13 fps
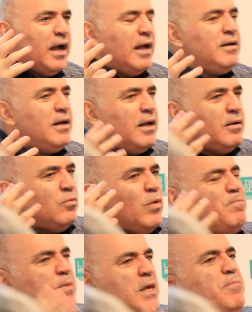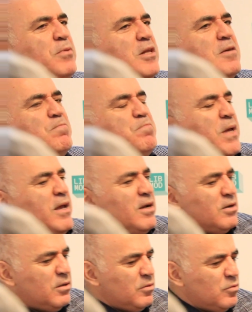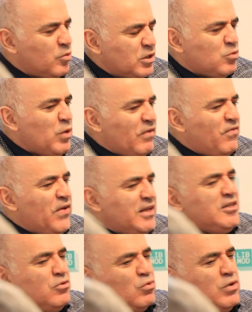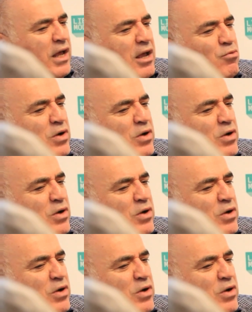And when people compare what we're facing today